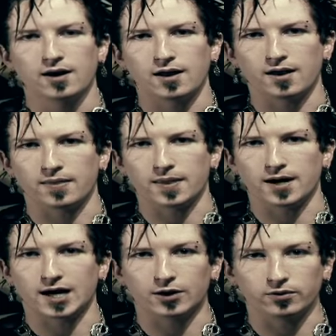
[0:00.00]
And
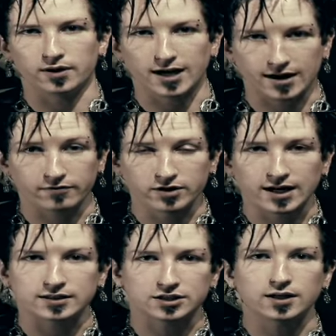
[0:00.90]
I would every
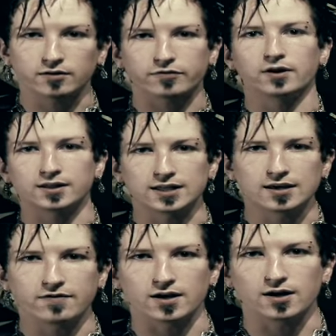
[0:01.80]
night sit in front of the
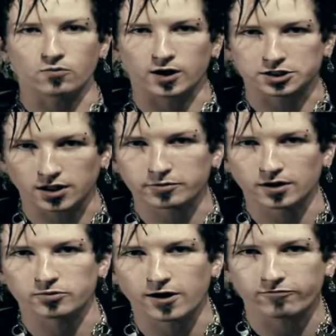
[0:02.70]
TV and watch
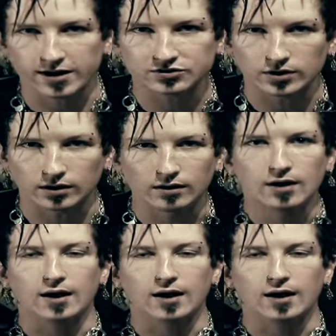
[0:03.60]
WWF wrestling